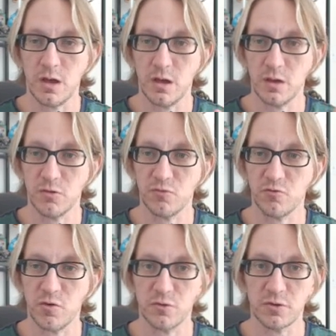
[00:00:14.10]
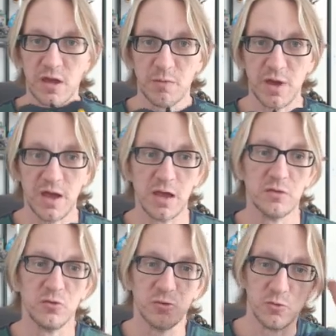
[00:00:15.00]
controller gamepad
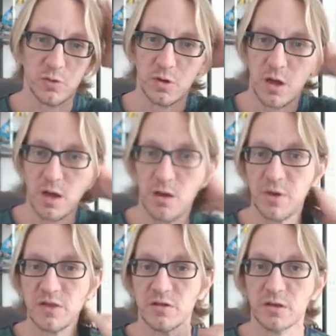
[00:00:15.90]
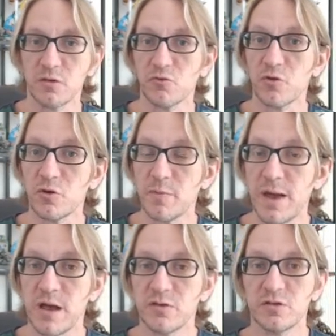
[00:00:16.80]
to basically control your
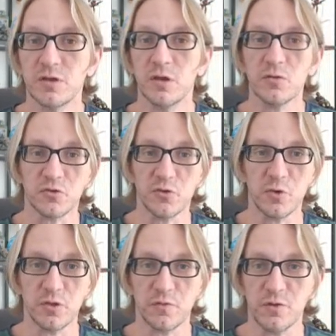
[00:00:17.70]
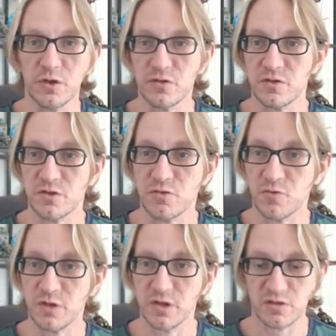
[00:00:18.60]
mouse to do other functions. It's
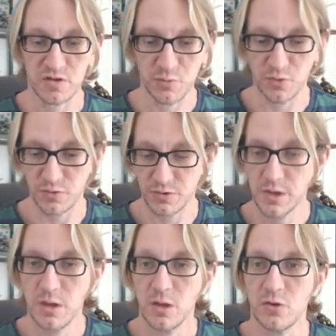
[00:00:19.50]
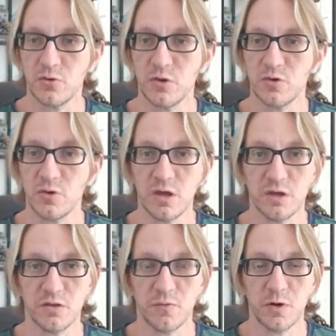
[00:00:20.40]
really simple. JoyToKey
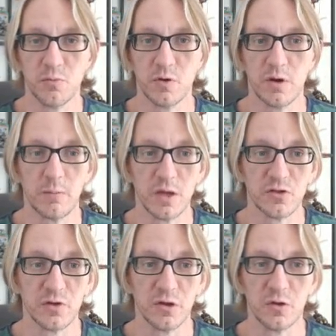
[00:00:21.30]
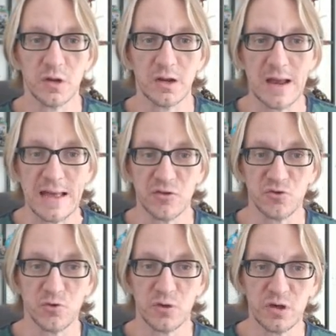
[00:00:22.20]
is a free program. Make sure you go get it at
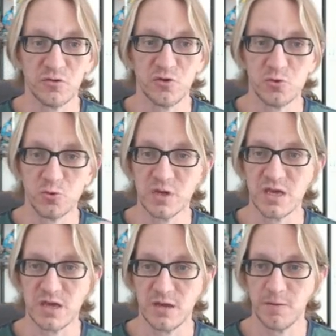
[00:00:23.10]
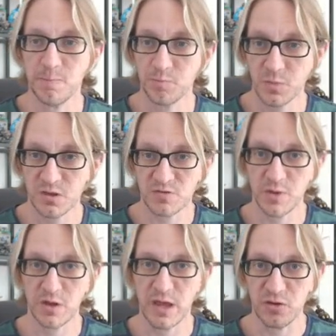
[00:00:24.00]
JoyToKey,
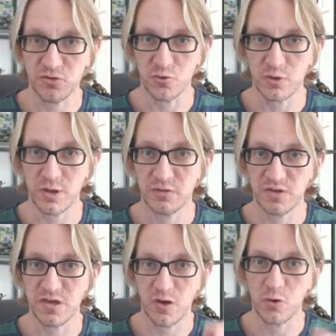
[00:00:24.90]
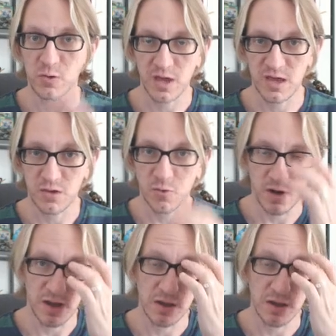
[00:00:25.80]
spelled out Joy, T-O-K-E-Y.